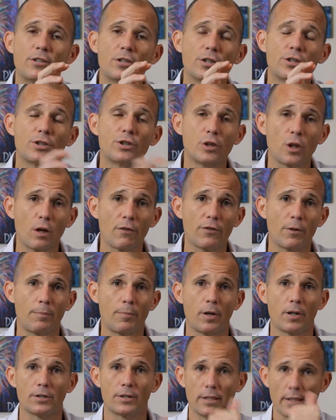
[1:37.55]
serve the
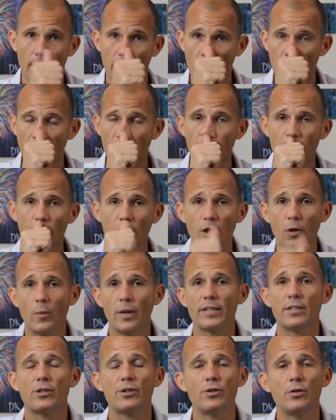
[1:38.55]
person, and the only
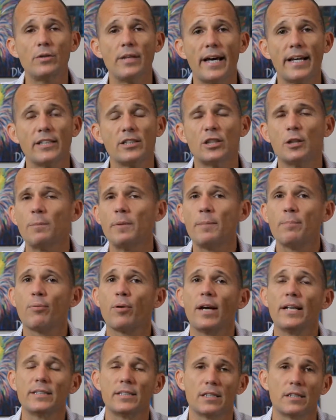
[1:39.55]
way to do that is to be
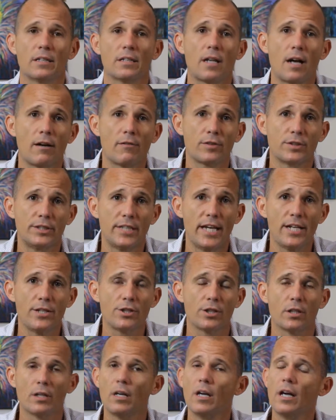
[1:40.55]
present in the
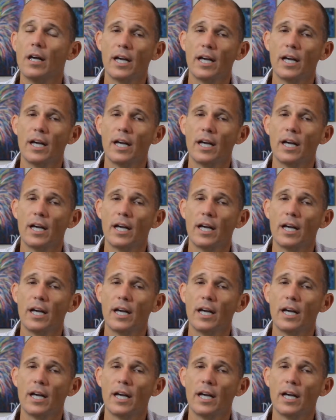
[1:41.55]
conversation.